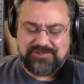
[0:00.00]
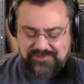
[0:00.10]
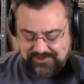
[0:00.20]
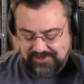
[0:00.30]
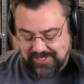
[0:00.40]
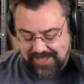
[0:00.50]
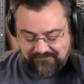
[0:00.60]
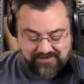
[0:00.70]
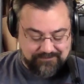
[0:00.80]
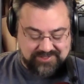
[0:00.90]
This is a
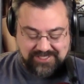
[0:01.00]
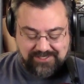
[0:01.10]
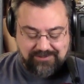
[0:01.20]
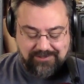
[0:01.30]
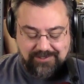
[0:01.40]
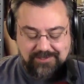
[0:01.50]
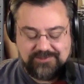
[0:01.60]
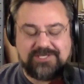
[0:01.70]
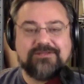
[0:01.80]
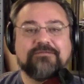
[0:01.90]
FMT.
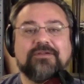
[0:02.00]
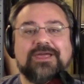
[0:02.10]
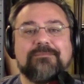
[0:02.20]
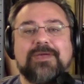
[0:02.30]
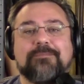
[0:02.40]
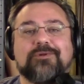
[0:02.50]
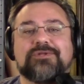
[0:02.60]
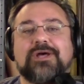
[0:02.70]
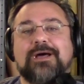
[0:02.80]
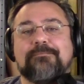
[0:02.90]
It's got the flame maple
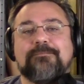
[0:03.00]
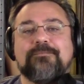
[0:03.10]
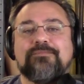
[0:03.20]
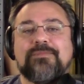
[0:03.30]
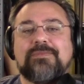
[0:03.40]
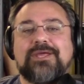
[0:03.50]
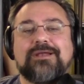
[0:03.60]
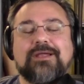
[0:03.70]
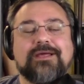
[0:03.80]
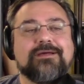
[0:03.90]
top
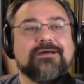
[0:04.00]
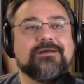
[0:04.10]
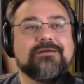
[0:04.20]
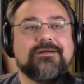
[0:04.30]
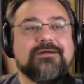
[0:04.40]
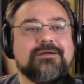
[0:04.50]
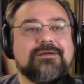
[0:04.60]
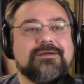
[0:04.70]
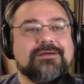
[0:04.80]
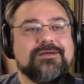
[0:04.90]
and I
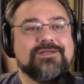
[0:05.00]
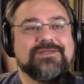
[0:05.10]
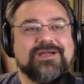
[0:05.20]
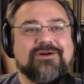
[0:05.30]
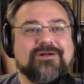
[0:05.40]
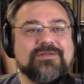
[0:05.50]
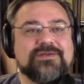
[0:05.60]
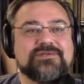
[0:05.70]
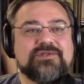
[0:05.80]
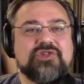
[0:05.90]
think they call
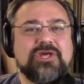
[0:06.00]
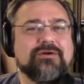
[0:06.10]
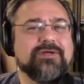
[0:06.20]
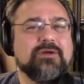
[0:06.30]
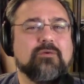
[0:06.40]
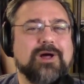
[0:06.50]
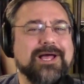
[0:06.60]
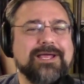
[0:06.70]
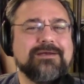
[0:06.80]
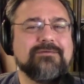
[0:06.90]
this cherry
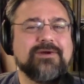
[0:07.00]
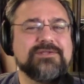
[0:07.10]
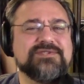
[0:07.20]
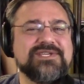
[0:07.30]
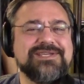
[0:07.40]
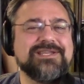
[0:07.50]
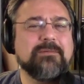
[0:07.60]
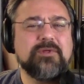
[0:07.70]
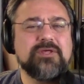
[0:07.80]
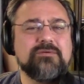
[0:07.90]
wine, right?
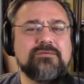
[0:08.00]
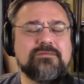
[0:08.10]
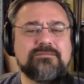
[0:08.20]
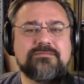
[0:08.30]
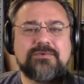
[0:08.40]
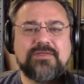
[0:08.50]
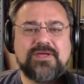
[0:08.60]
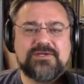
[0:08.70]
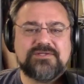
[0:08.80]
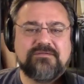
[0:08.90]
CW, I
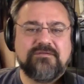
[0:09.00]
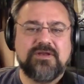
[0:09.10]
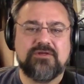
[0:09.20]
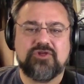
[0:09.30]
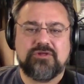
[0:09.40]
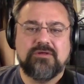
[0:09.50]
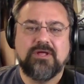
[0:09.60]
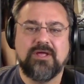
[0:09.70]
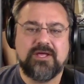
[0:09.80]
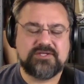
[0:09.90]
think is the finish.
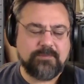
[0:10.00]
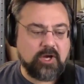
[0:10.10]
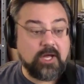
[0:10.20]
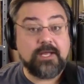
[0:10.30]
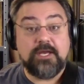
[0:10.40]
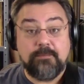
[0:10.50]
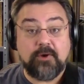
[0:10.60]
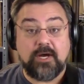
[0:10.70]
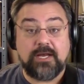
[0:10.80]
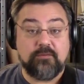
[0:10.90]
It's a mahogany
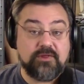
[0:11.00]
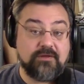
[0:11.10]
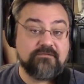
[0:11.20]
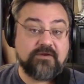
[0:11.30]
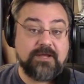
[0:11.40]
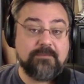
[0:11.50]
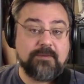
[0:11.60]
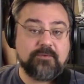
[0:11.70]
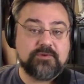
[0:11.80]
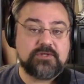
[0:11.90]
body with a flame
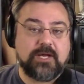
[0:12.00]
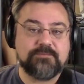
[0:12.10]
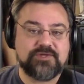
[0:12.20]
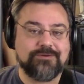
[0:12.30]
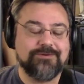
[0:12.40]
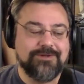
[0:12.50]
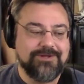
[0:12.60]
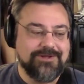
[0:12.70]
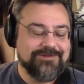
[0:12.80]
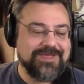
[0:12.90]
maple top, so
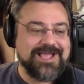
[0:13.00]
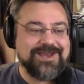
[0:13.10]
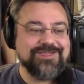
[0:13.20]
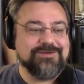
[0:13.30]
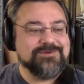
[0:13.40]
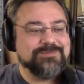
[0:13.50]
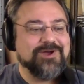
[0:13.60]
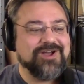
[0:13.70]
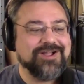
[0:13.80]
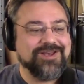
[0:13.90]
they got to use
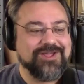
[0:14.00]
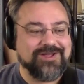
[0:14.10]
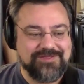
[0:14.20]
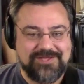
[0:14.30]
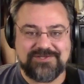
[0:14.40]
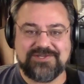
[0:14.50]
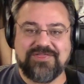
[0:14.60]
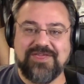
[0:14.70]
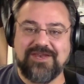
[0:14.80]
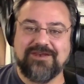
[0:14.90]
mahogany on these
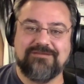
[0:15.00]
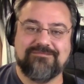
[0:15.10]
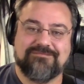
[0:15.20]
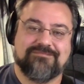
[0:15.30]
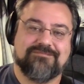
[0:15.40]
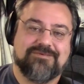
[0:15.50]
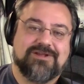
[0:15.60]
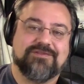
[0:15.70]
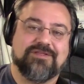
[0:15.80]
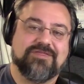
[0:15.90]
thin
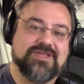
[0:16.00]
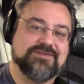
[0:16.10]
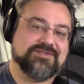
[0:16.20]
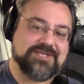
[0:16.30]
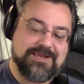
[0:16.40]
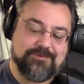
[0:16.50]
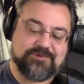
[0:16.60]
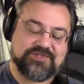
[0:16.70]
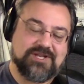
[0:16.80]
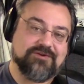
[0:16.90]
Saber
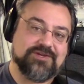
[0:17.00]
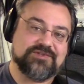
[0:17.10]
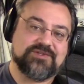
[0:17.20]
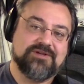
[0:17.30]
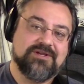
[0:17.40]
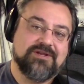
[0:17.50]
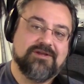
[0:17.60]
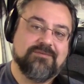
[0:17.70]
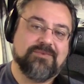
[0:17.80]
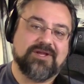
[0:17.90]
series
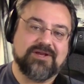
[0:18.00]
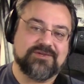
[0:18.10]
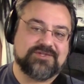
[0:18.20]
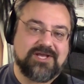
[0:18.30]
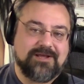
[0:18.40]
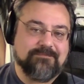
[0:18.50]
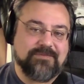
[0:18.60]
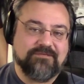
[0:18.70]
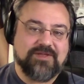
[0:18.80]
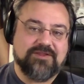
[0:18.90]
because
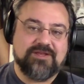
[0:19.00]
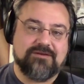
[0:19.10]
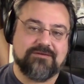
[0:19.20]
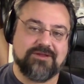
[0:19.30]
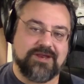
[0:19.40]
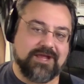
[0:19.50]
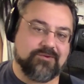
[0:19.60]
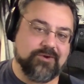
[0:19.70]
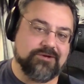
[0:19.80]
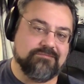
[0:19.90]
if they didn't, the
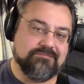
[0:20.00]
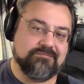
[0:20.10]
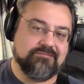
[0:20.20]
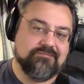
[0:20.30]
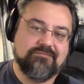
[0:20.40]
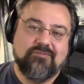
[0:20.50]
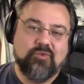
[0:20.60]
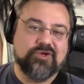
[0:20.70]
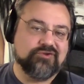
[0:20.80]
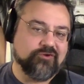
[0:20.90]
neck would
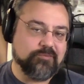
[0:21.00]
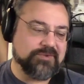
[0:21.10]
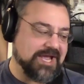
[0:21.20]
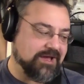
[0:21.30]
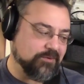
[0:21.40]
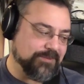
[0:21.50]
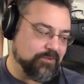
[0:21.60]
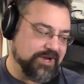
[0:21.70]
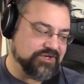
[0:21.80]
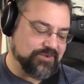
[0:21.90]
droop down. It would be
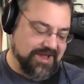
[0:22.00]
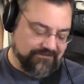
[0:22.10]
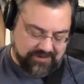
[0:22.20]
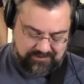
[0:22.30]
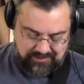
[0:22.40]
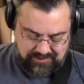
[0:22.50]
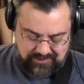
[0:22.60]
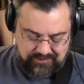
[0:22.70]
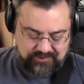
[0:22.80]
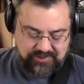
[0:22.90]
way too heavy,
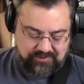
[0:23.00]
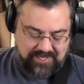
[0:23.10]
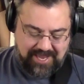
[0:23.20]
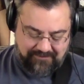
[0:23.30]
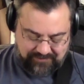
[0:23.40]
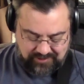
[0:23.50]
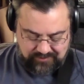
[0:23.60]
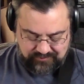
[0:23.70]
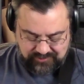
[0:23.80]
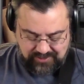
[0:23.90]
so they have to
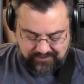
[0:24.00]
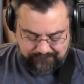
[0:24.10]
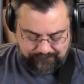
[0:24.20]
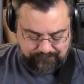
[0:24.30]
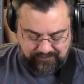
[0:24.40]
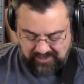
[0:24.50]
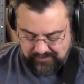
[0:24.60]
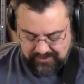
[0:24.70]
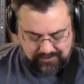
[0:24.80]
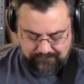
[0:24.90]
use
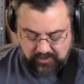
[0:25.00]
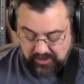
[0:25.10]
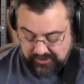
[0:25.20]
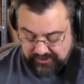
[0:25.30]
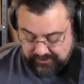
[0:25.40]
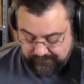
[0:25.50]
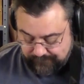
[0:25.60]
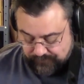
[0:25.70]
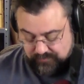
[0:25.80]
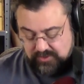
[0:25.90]
mahogany
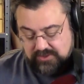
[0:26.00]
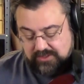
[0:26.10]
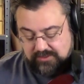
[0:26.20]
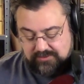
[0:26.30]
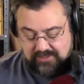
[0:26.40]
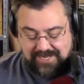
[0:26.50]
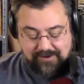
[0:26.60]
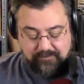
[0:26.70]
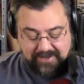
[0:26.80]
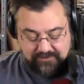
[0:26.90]
to
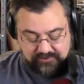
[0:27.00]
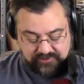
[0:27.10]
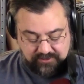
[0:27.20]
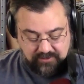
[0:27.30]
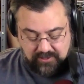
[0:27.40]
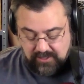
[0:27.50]
counterbalance it.